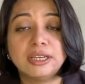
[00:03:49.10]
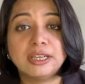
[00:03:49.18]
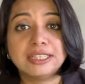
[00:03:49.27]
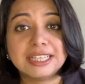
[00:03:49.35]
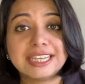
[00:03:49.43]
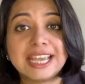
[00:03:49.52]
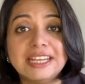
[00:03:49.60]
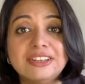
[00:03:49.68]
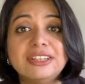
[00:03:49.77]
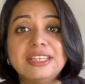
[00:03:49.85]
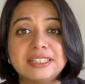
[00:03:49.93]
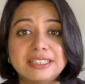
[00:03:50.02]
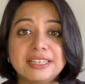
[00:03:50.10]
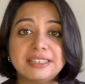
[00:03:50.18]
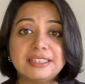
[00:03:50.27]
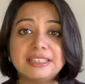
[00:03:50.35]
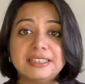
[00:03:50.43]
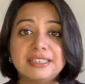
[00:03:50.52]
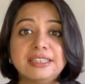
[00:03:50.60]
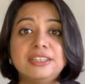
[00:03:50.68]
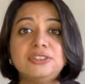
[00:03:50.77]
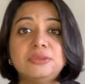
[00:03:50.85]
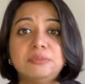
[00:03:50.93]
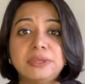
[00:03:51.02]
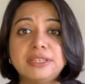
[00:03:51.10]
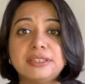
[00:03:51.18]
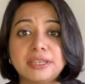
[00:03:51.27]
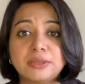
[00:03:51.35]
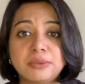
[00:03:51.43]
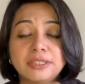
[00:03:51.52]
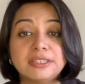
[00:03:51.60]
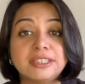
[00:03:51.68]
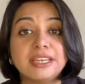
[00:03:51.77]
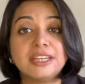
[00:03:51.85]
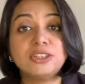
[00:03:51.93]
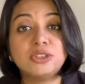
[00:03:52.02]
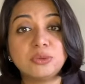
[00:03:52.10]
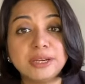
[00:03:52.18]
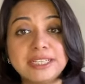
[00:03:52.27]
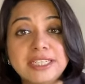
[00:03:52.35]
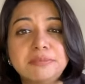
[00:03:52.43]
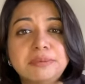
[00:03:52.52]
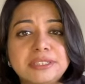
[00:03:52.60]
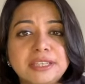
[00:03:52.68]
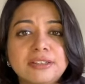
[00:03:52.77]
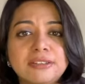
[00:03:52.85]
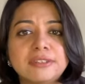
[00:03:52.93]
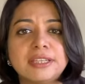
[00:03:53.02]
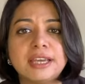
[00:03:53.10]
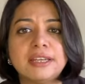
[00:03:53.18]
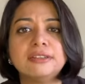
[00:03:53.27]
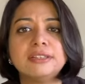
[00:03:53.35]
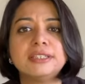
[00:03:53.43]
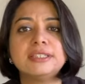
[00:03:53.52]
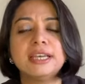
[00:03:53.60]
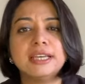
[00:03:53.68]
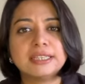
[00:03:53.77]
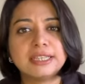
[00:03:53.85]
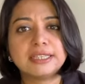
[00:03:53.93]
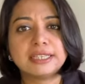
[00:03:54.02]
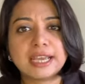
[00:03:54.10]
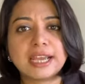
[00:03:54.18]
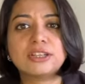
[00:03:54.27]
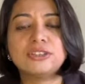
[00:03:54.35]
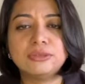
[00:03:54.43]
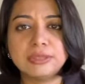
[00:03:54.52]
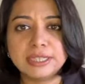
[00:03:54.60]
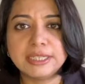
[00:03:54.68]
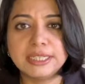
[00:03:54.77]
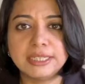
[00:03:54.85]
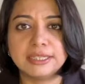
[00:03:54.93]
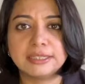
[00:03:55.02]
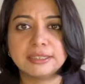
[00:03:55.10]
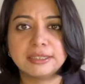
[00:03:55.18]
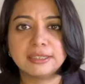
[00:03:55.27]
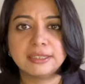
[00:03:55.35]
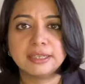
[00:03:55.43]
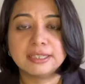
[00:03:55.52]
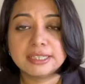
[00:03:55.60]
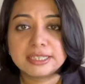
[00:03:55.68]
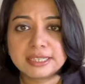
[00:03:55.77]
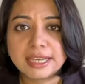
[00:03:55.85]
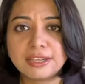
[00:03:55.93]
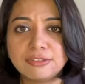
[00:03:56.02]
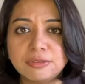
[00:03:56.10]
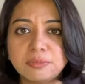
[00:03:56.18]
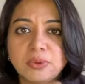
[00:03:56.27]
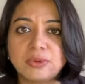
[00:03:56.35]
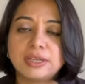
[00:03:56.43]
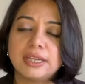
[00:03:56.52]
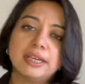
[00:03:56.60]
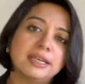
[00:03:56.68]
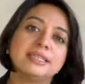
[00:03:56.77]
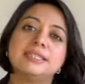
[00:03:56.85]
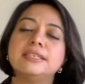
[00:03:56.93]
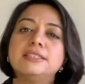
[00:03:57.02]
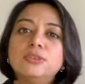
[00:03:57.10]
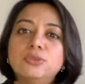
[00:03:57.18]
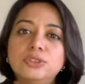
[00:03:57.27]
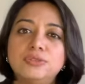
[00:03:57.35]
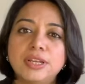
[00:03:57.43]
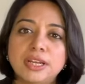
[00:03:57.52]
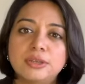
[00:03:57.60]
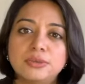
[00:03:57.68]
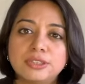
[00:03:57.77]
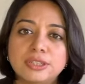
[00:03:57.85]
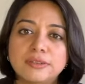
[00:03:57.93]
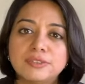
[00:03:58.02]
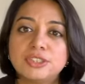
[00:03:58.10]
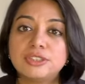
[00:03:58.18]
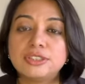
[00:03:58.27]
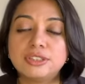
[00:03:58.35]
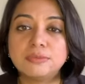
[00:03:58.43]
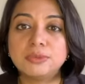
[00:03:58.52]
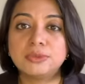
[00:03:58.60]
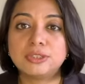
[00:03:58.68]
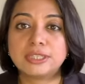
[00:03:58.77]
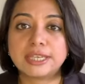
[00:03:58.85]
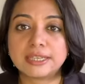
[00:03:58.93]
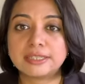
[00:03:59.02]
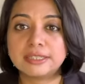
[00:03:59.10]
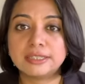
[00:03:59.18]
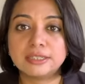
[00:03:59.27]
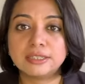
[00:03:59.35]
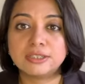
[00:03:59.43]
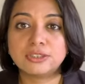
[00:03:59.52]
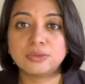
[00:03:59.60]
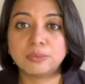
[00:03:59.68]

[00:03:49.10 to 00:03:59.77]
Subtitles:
the calorie intake that they need to beat that weather. They're getting 20% of the calories that they actually need. The second report says the Ujjwala Yojana, which distributes gas cylinders to